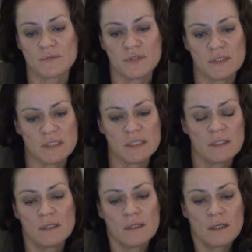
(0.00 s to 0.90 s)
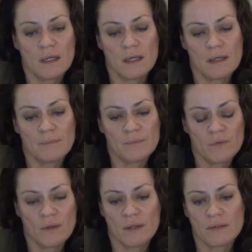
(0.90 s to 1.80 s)
which is
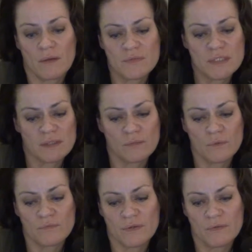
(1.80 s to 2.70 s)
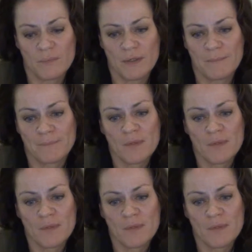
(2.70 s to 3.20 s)
not obviously going to work for everybody.